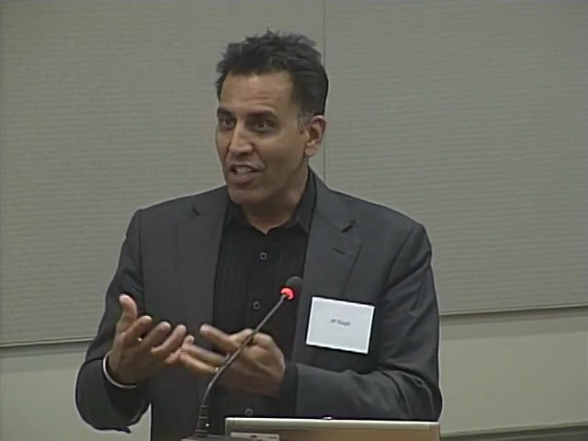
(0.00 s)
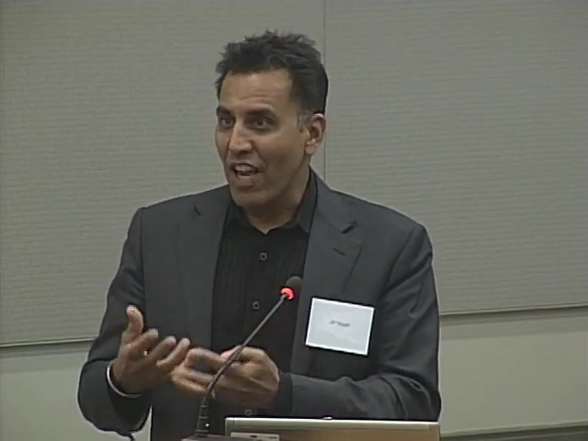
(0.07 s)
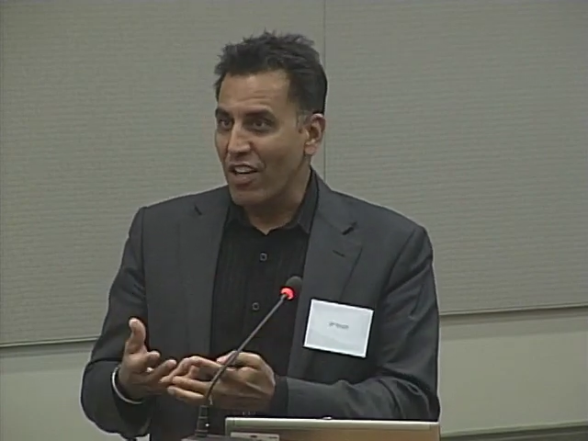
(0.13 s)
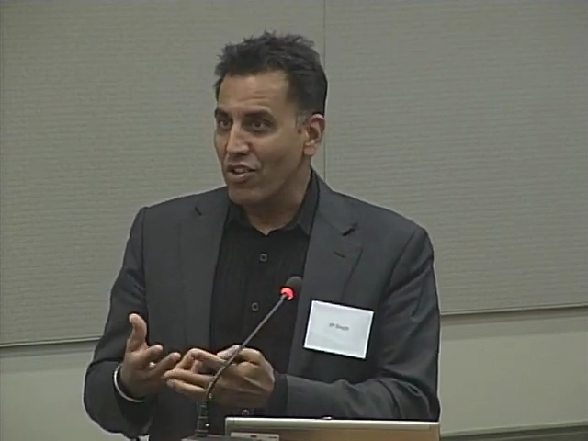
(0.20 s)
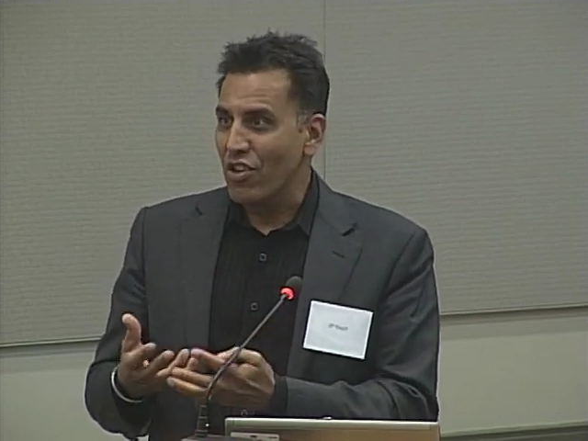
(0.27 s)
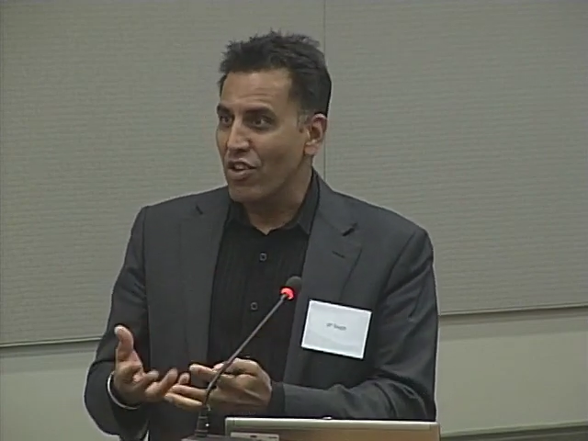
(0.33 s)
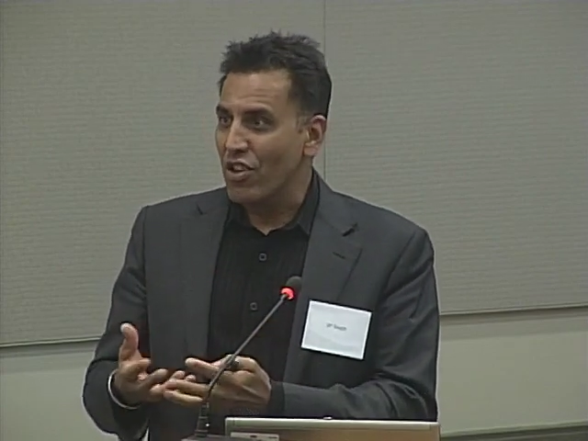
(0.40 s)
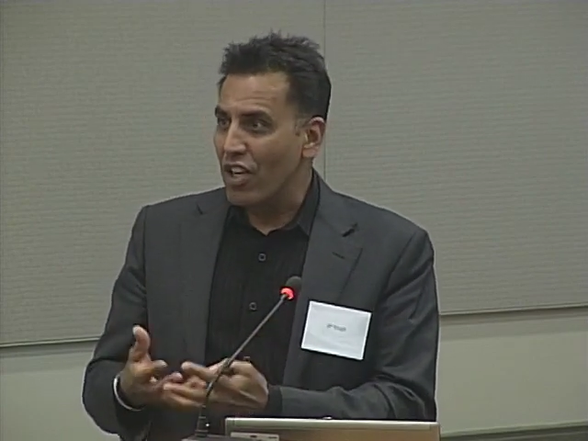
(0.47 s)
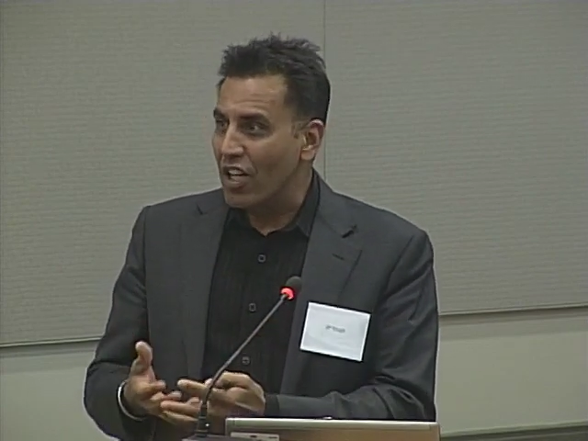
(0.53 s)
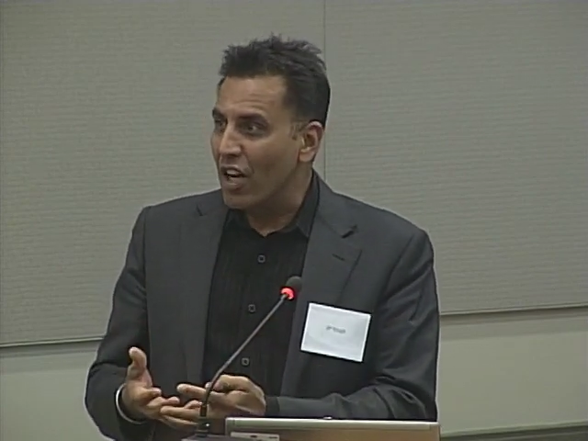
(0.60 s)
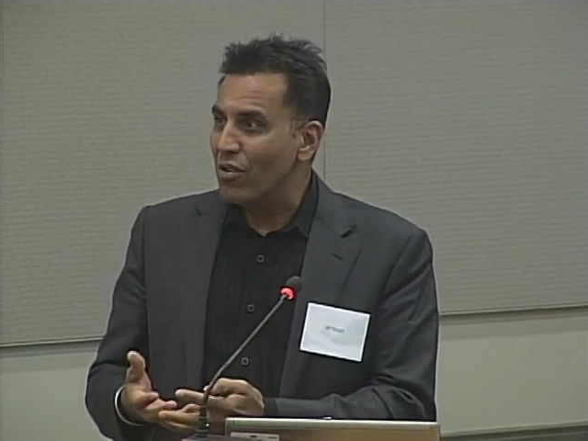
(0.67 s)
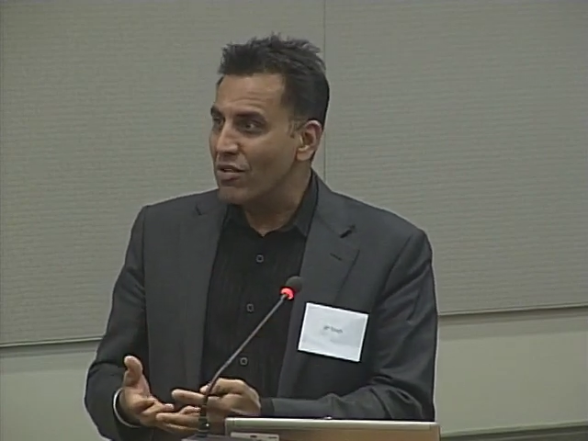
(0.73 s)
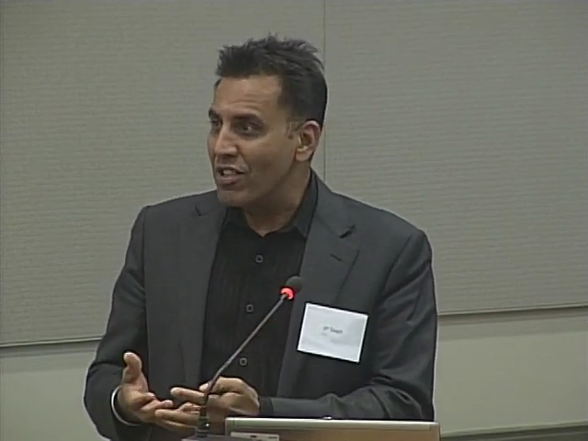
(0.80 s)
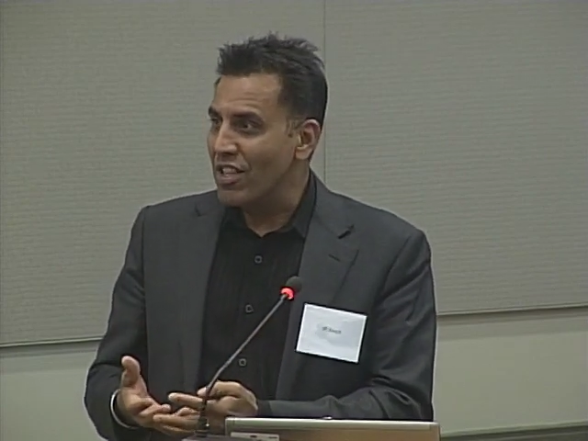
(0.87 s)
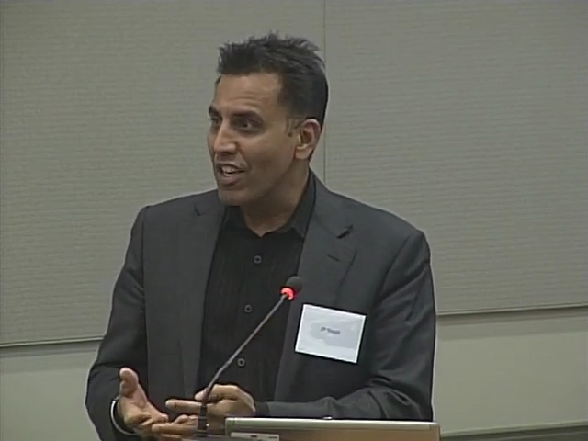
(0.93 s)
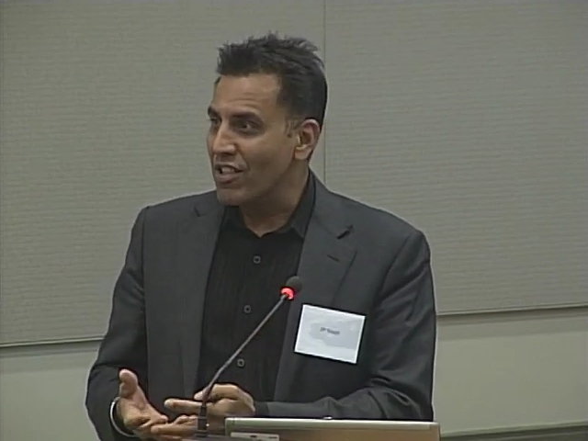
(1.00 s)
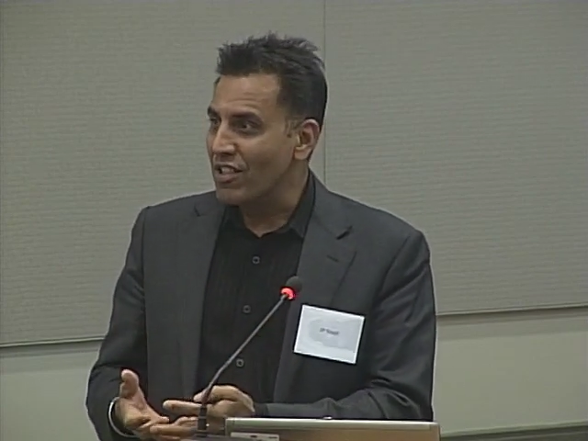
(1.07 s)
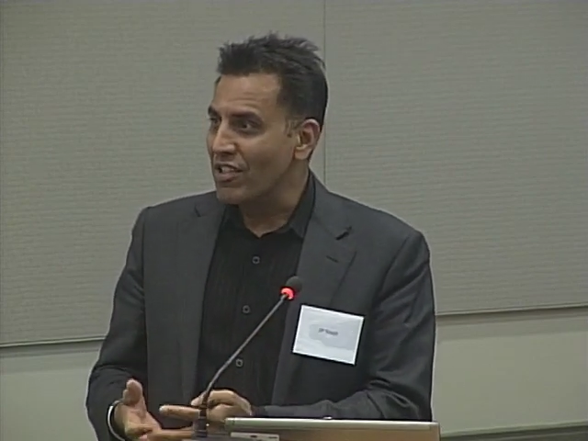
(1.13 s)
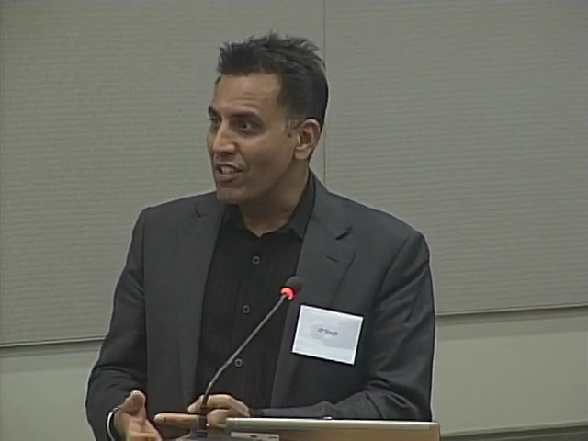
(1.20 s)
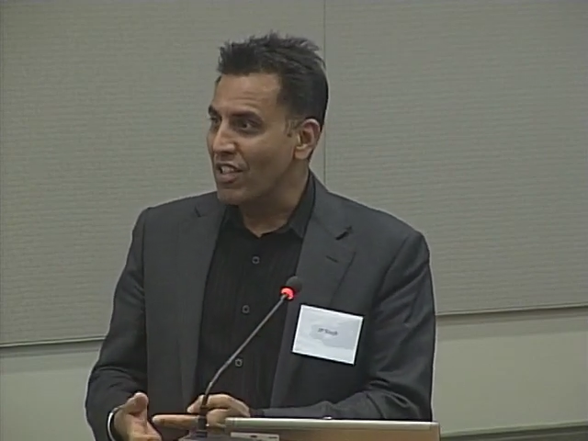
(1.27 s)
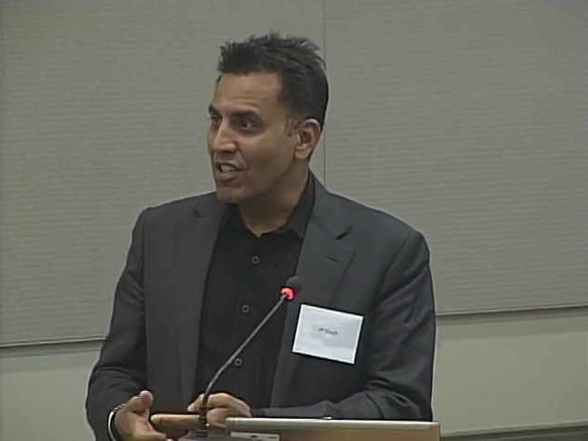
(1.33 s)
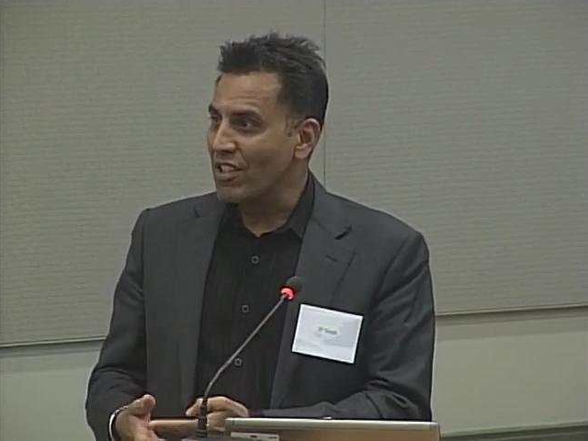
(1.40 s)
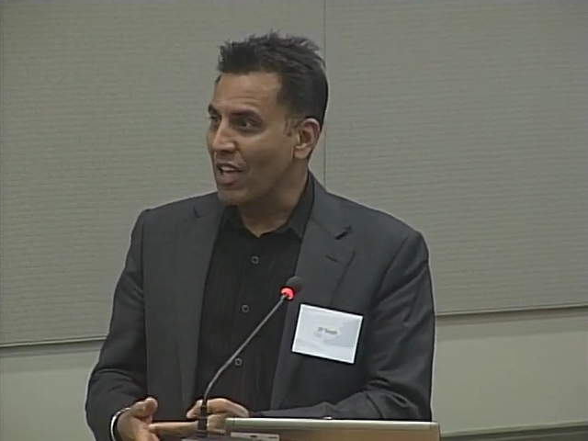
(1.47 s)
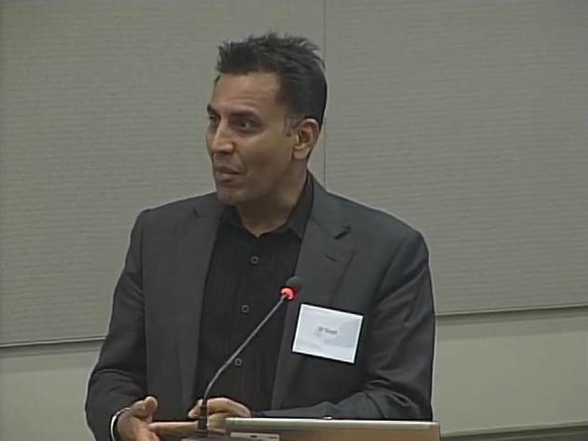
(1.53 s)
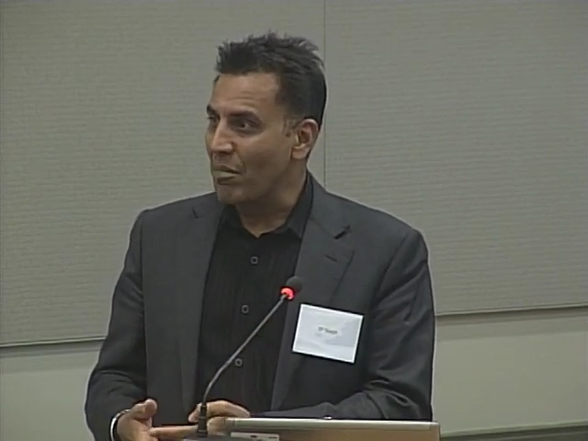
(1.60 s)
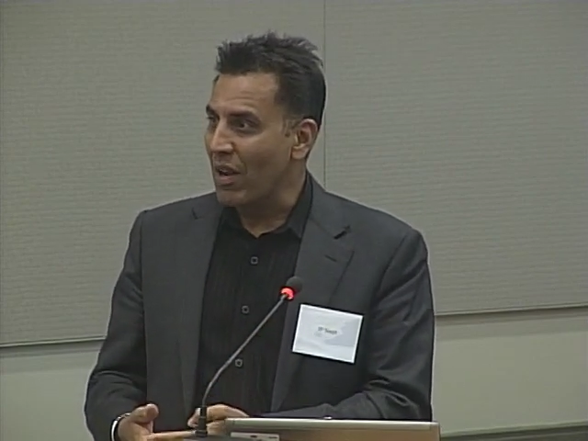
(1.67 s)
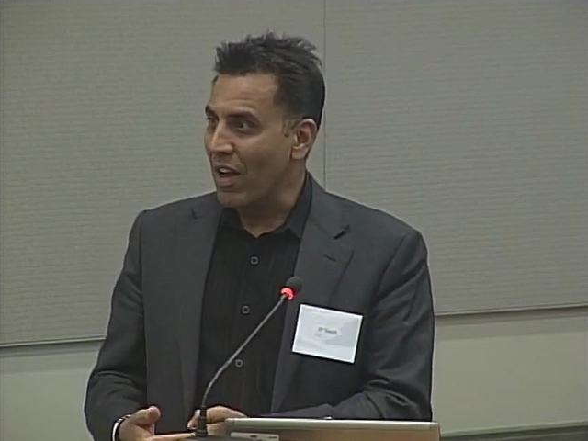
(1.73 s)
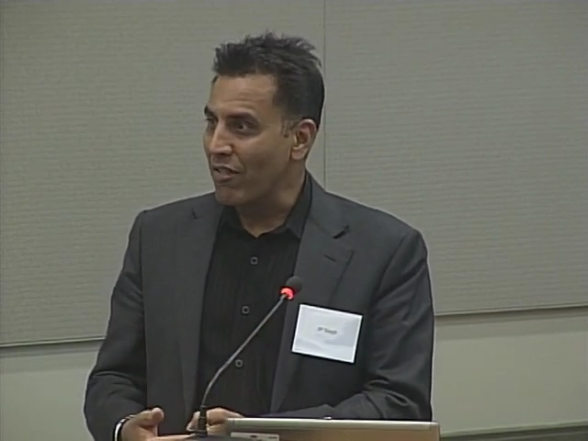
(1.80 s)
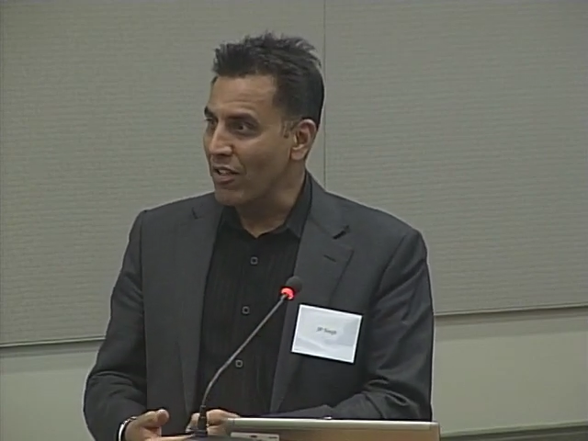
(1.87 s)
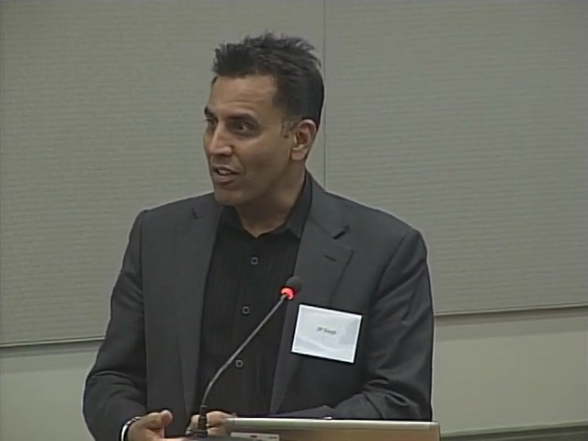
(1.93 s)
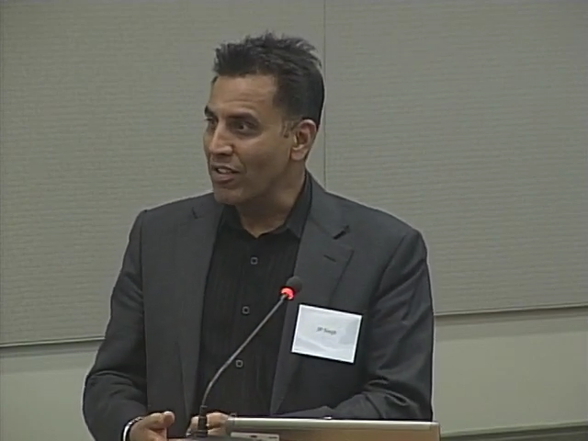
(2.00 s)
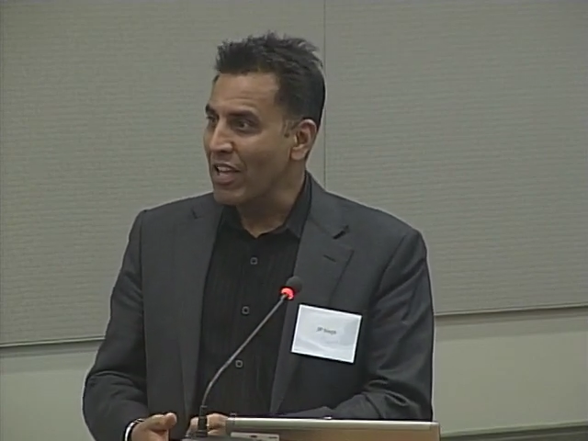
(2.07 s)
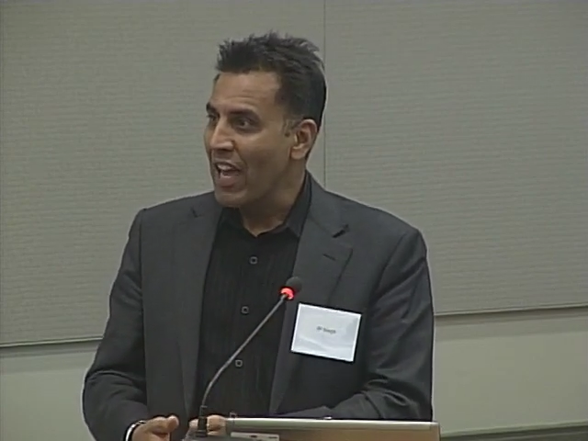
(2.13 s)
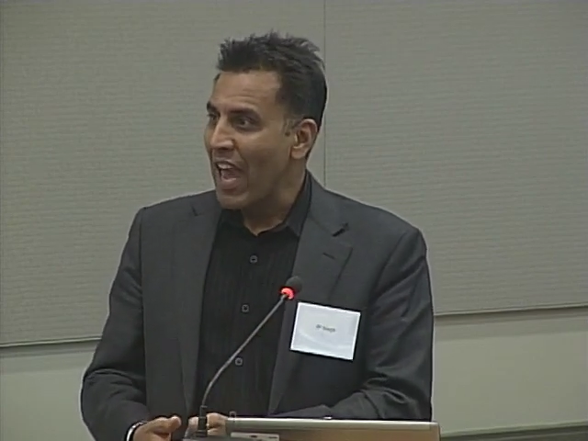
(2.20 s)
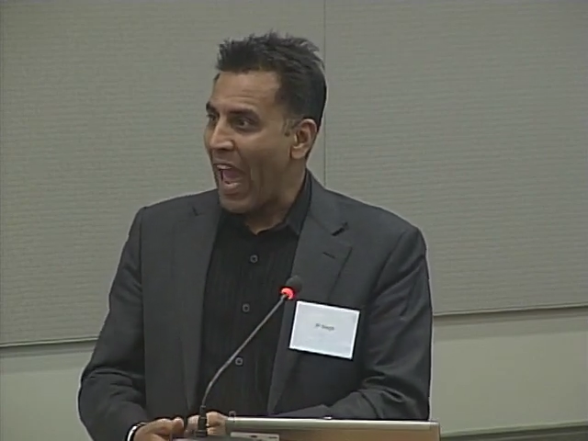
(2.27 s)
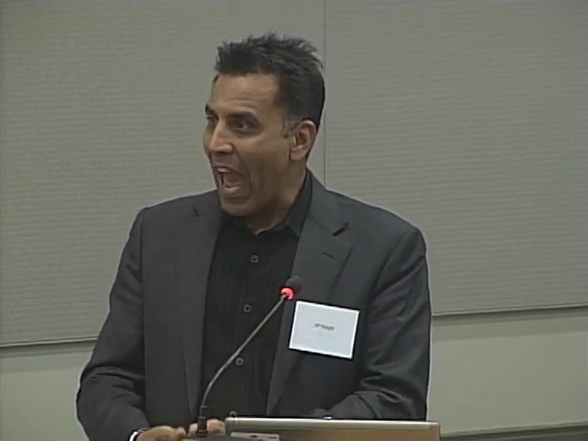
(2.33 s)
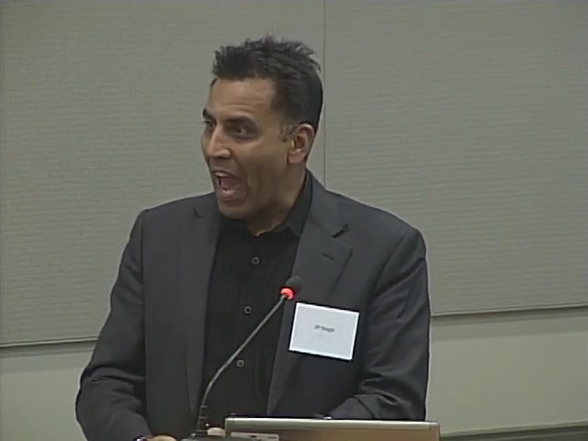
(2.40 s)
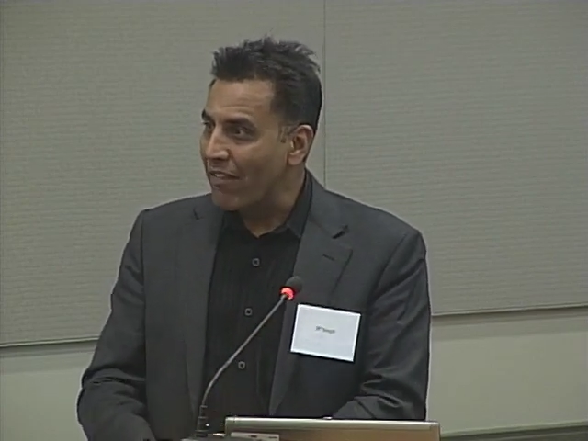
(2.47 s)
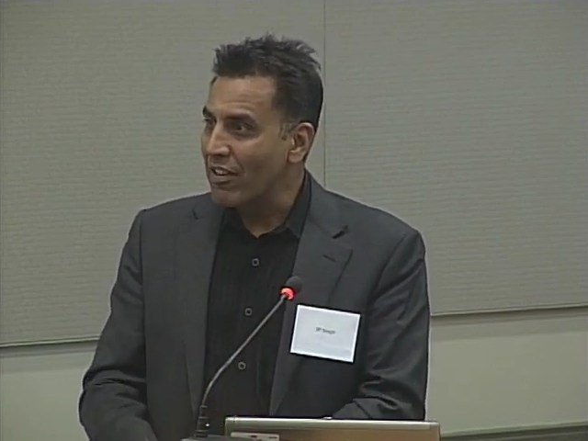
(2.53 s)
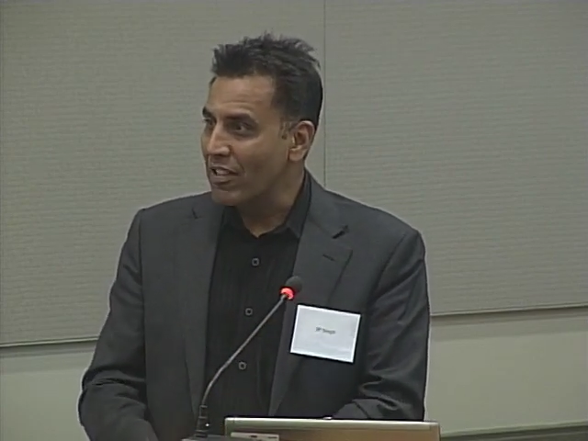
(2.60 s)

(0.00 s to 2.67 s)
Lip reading: international negotiations at some levels